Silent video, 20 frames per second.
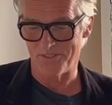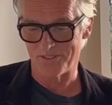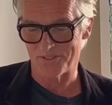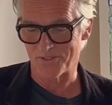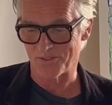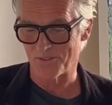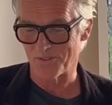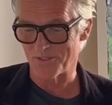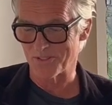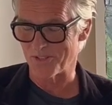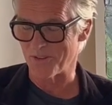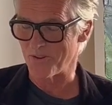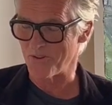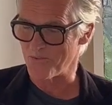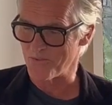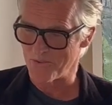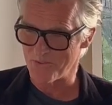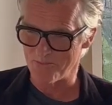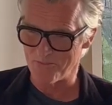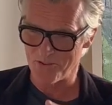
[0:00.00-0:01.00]
also,
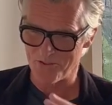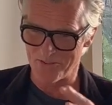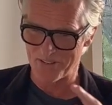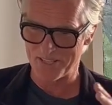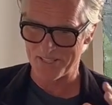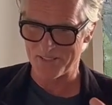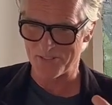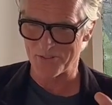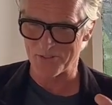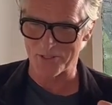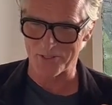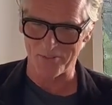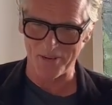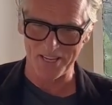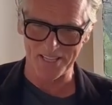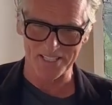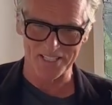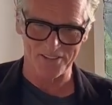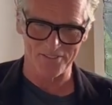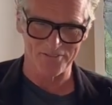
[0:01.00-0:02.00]
we're moving into a
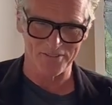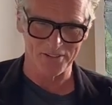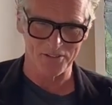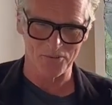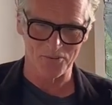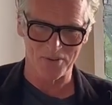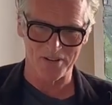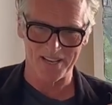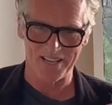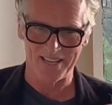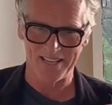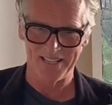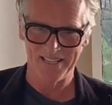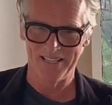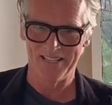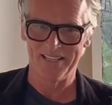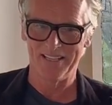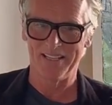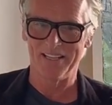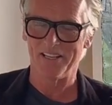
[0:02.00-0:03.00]
space I feel where
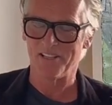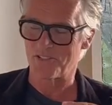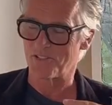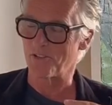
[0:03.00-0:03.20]
it's